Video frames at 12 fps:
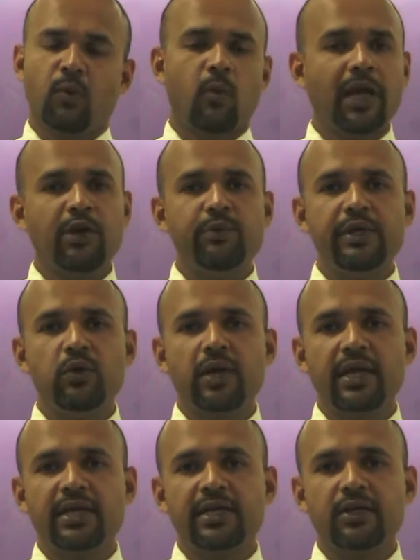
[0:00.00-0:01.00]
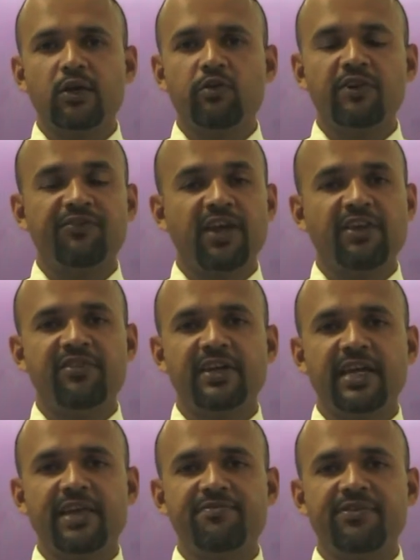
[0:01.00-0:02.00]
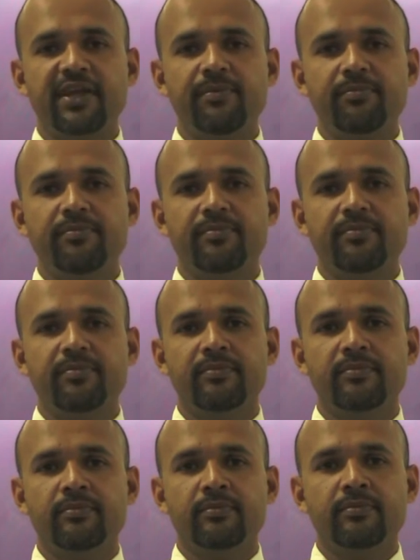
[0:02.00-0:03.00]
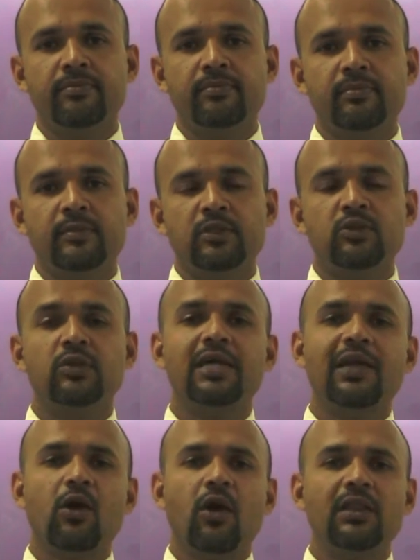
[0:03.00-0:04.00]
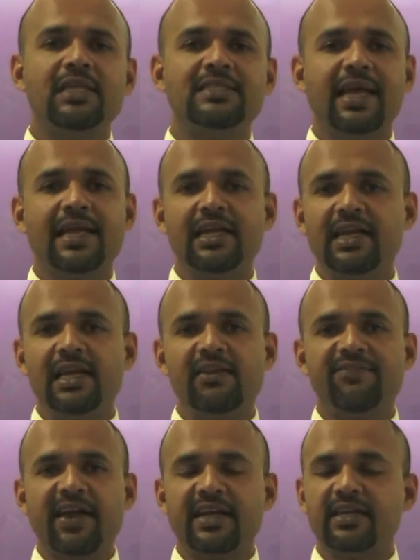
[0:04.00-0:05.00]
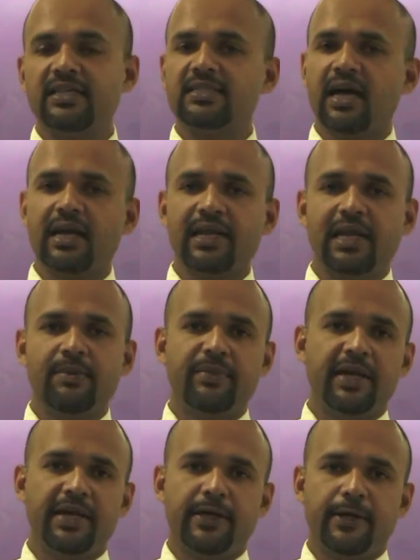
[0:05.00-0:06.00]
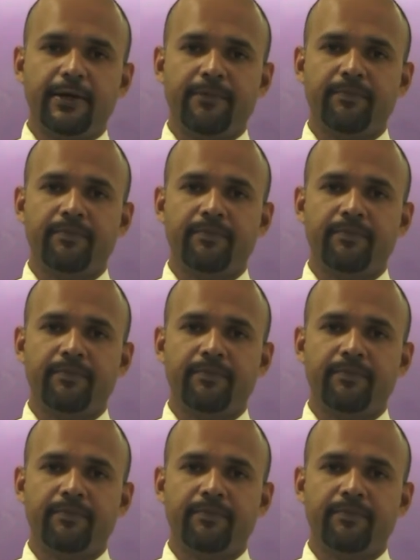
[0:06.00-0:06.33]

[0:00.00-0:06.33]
Why do we look at it over a 5-year time frame? So that all the cyclical factors are eliminated.